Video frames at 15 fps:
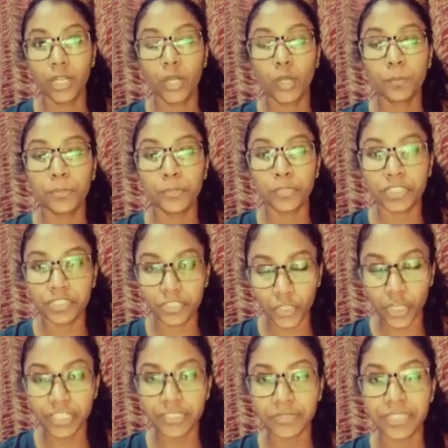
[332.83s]
Hope you
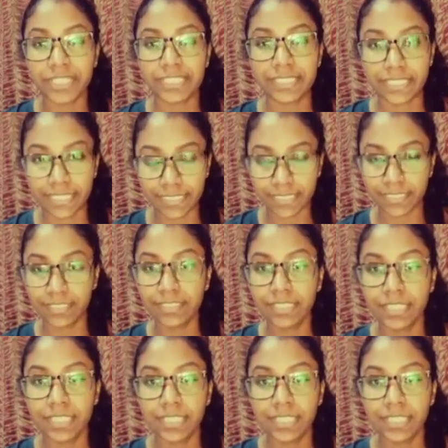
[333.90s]
enjoy today's lesson.